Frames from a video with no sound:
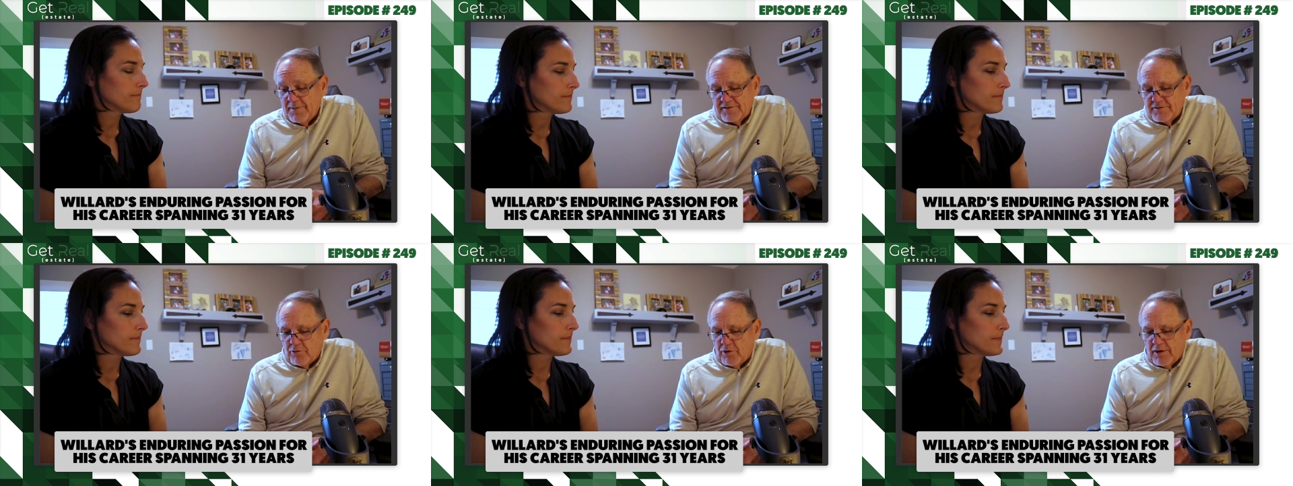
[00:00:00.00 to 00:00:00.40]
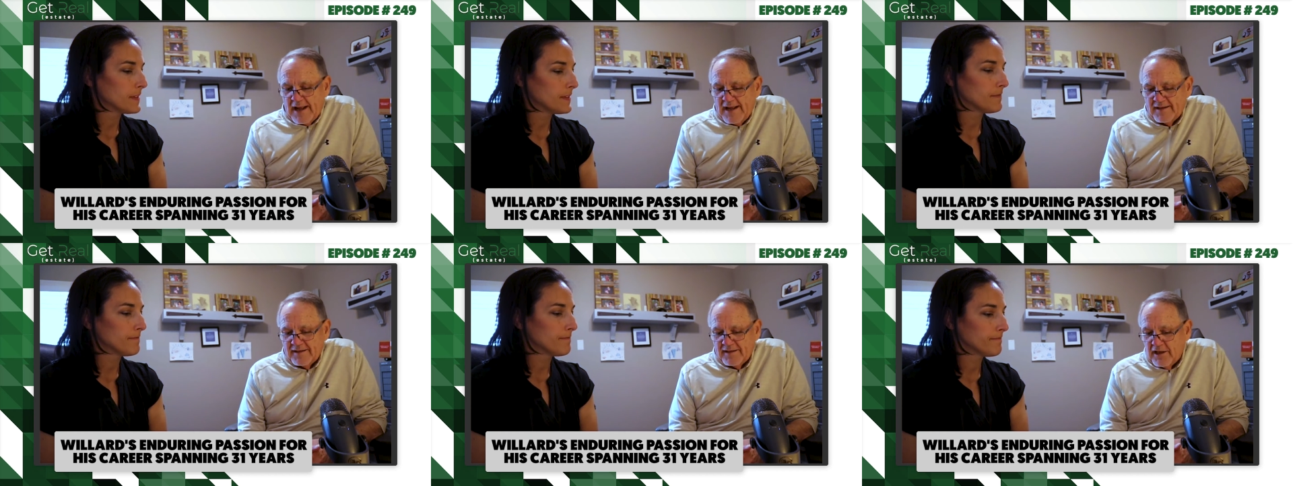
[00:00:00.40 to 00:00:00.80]
Speaker 1: It's what
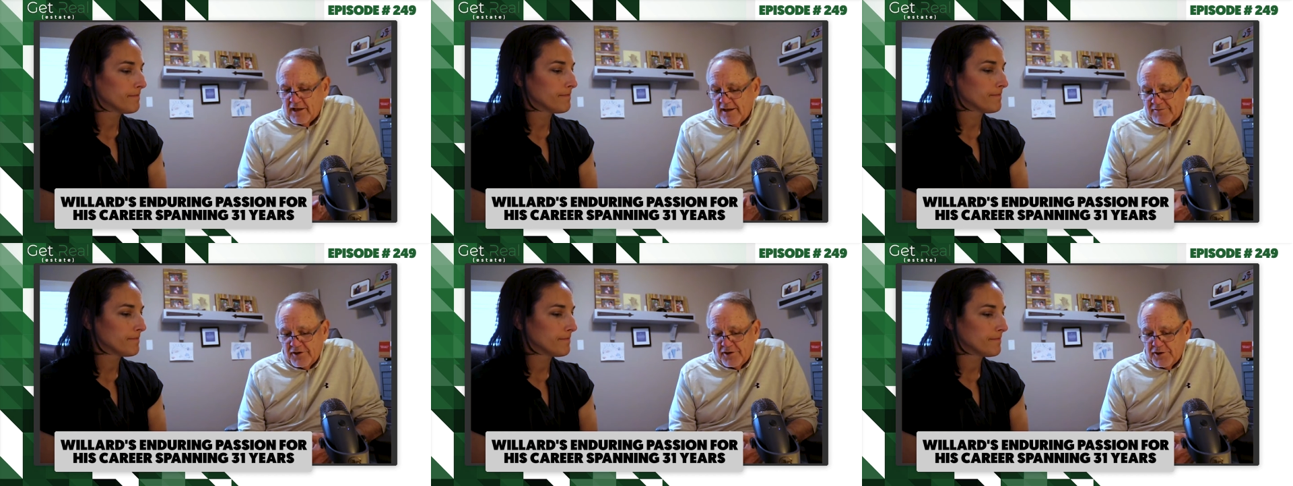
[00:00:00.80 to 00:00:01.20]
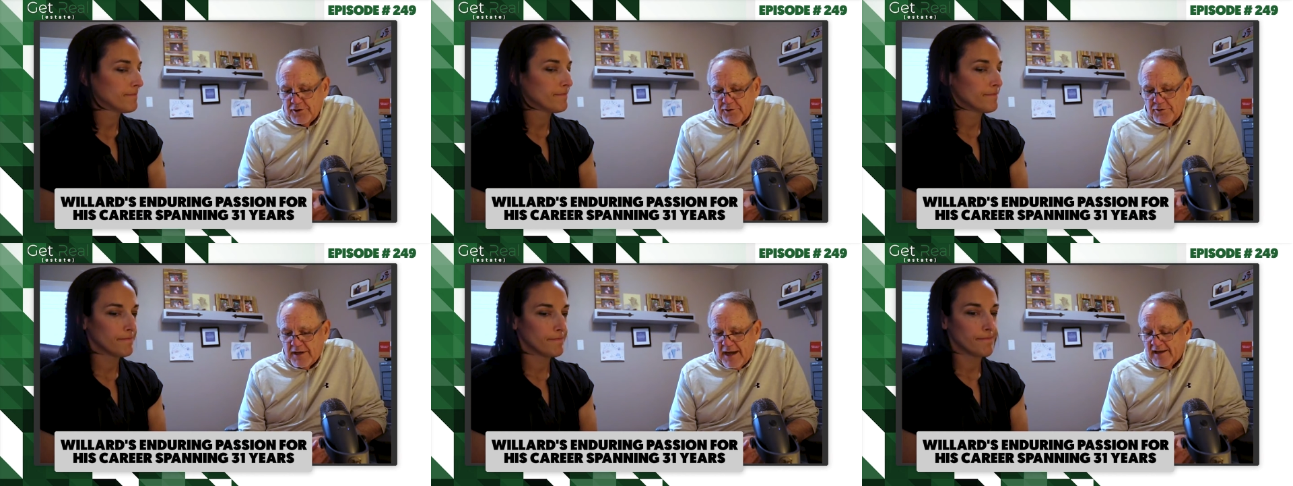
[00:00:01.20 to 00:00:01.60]
I love to
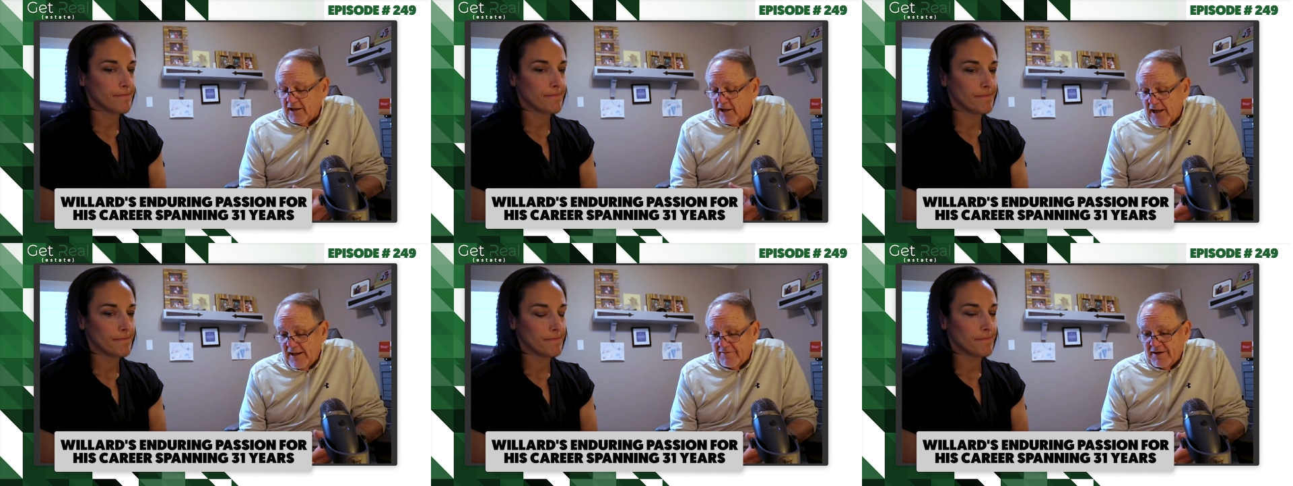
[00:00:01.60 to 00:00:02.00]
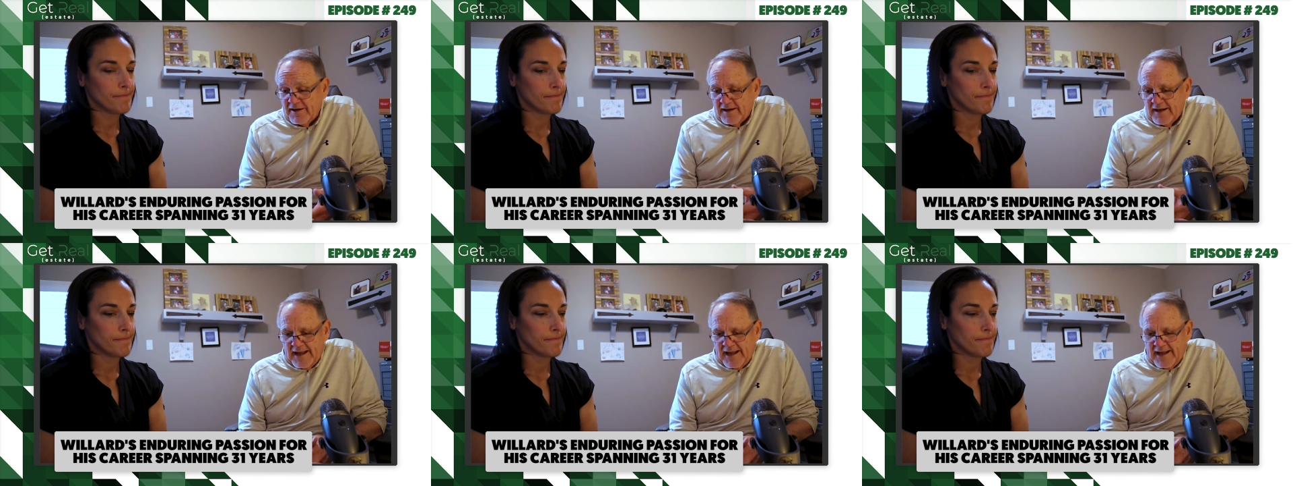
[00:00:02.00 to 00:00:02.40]
do. I love it.
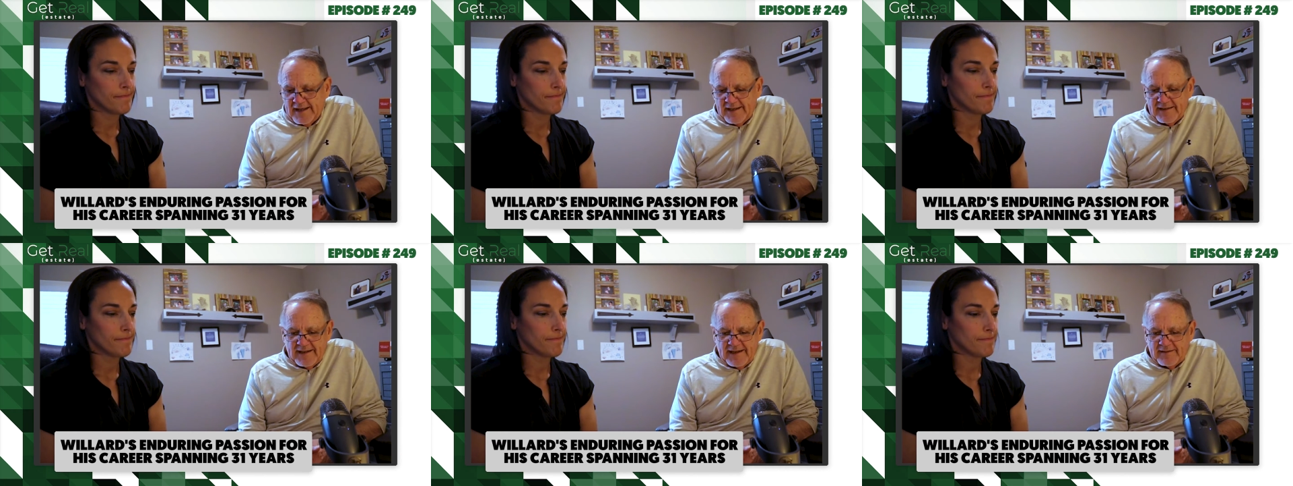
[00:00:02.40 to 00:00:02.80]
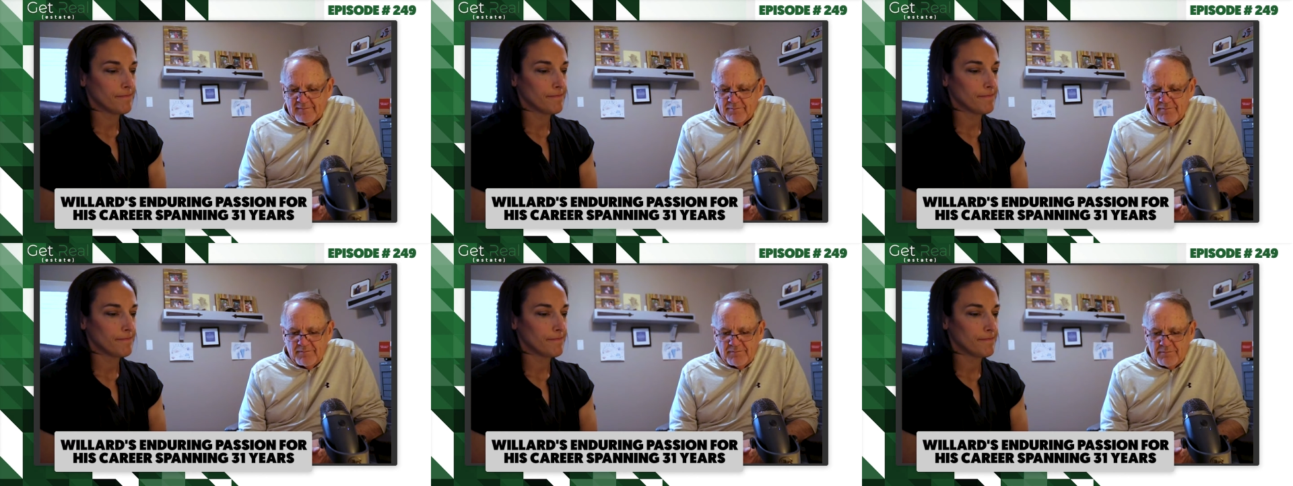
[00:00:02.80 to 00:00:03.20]
I, I,
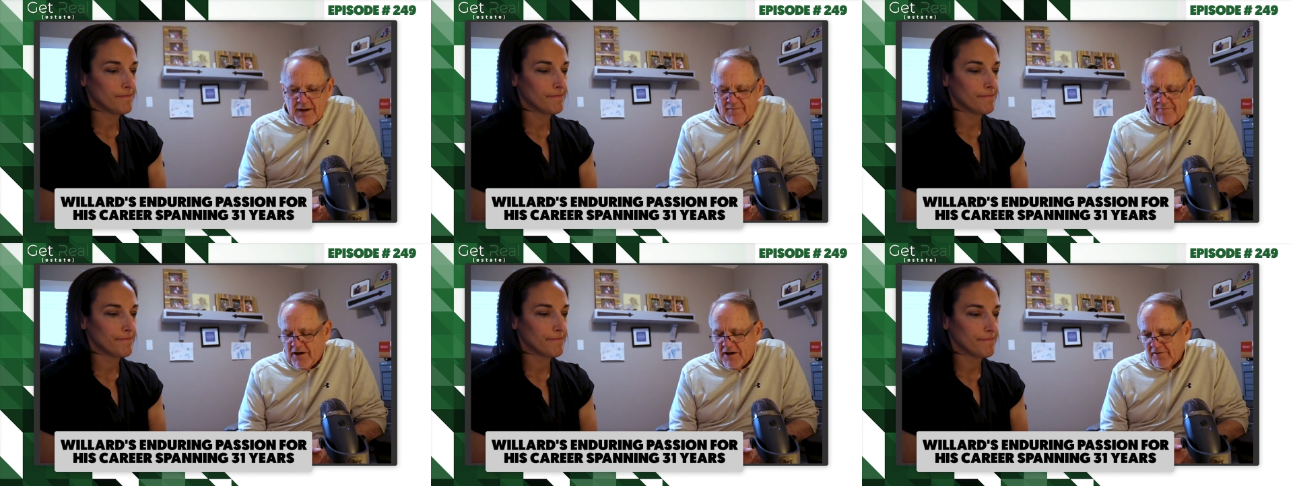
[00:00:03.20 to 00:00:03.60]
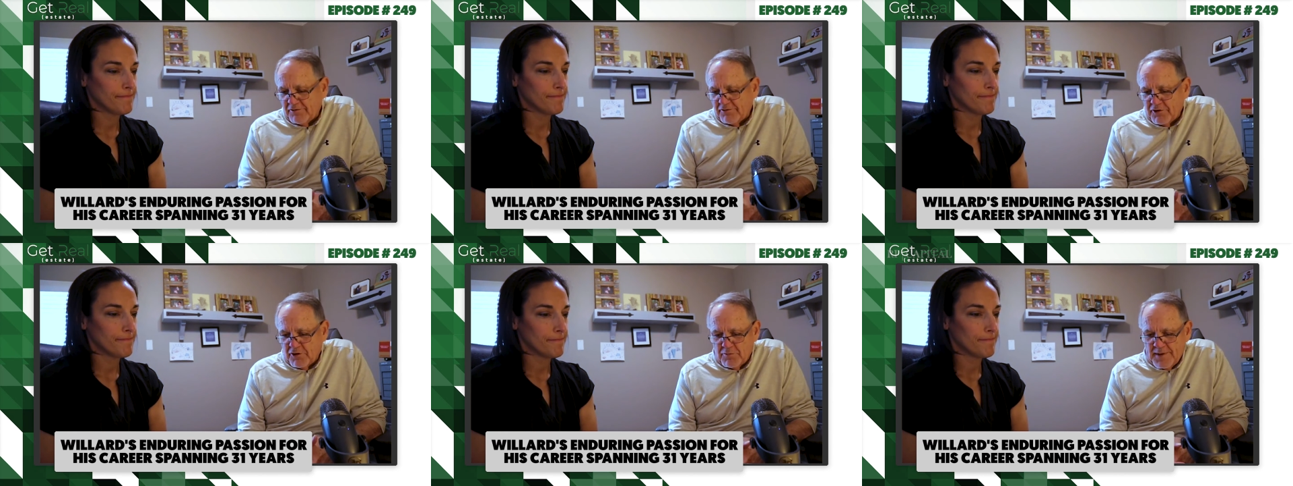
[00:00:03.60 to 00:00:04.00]
my father
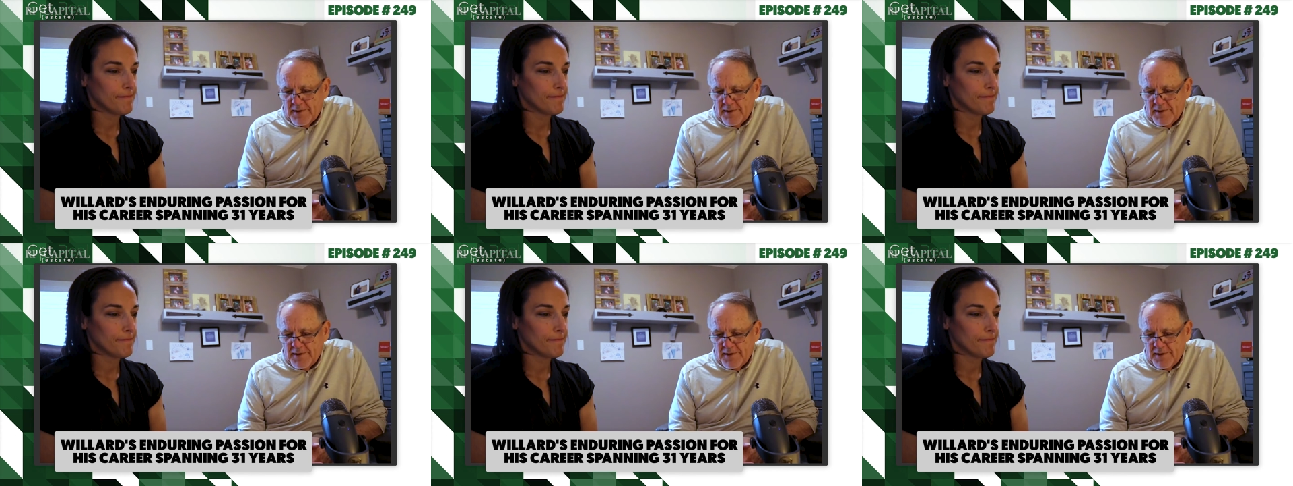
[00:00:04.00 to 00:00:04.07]
told